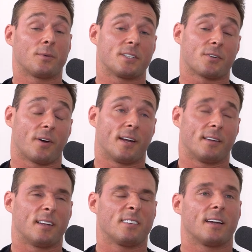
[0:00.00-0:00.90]
when it's
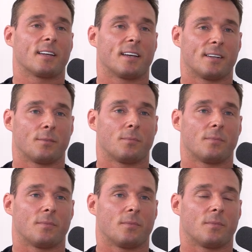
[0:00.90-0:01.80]
great. It's like
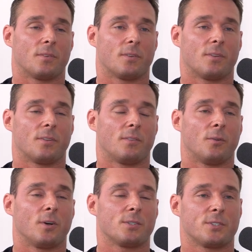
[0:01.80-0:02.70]

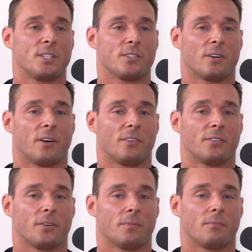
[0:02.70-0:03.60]
noise machines are
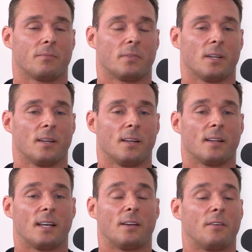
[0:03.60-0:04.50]
awesome.
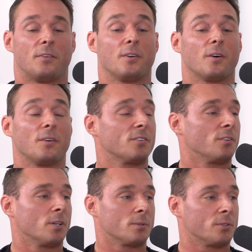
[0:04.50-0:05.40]
If you don't use a
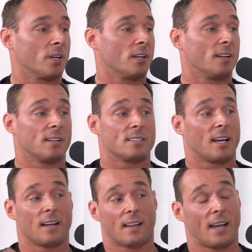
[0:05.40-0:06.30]
noise machine and it's
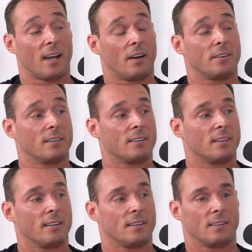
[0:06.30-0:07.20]
not loud, and
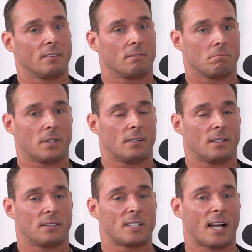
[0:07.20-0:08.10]

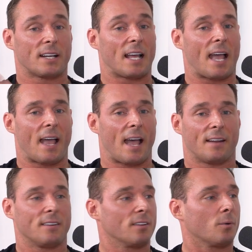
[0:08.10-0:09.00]
it's not going to
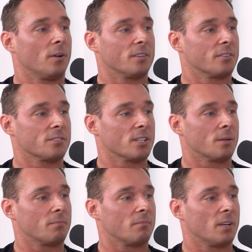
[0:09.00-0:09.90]
add to the quality of your
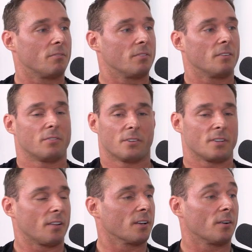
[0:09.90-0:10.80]
sleep if
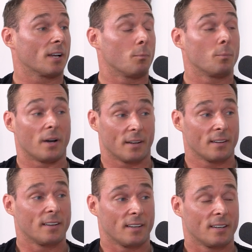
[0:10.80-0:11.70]
there's nothing going on.
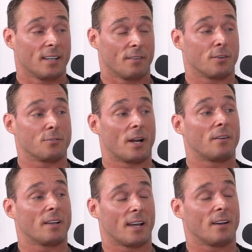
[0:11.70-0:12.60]
But if you're
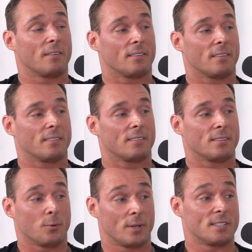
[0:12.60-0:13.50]
drowning out
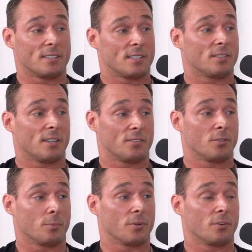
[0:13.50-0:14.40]
noises, it's
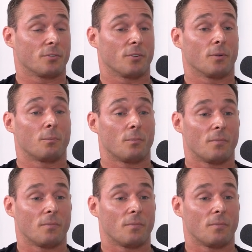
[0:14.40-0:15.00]
super useful.